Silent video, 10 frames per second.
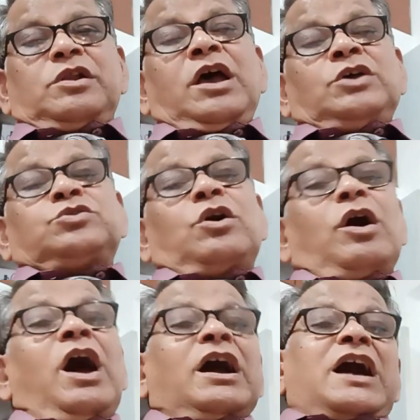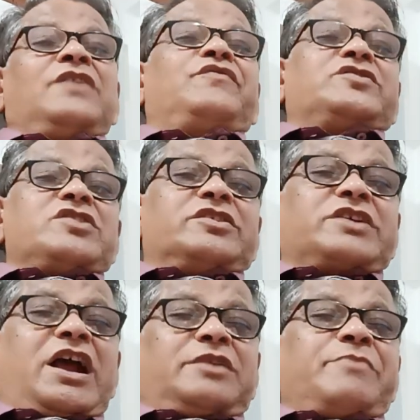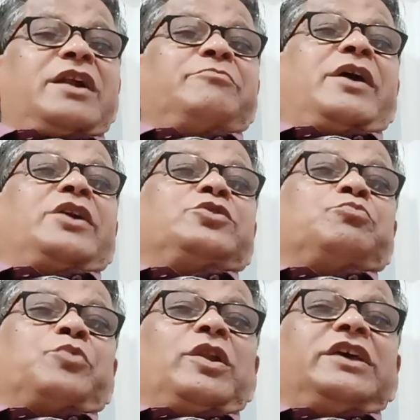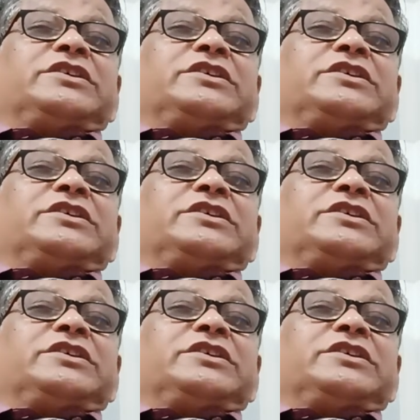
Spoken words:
So confessional statement made to police